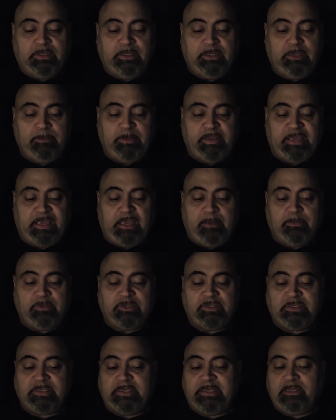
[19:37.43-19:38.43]
He became a
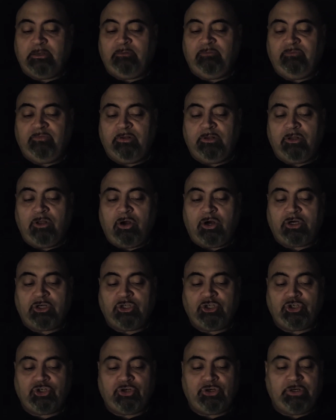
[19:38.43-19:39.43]
skillful
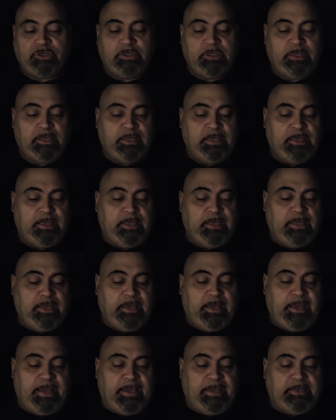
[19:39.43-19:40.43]
archer,
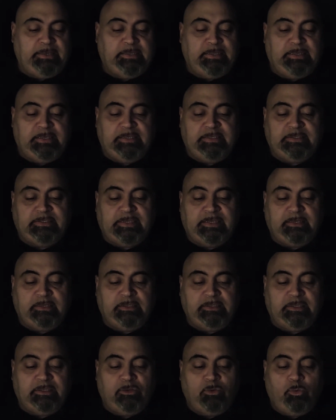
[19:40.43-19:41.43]
and he
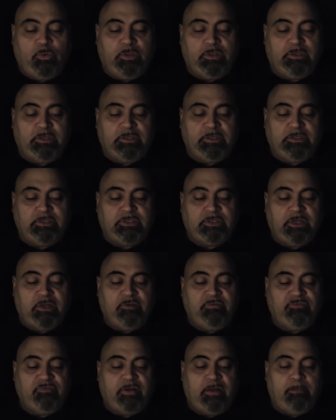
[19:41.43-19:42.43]
settled in the wilderness
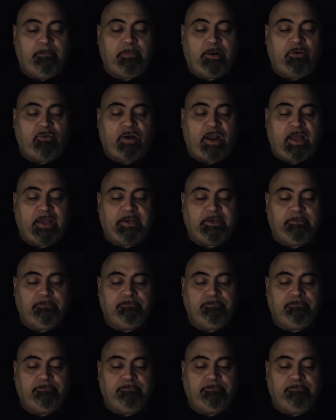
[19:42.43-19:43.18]
of Paran.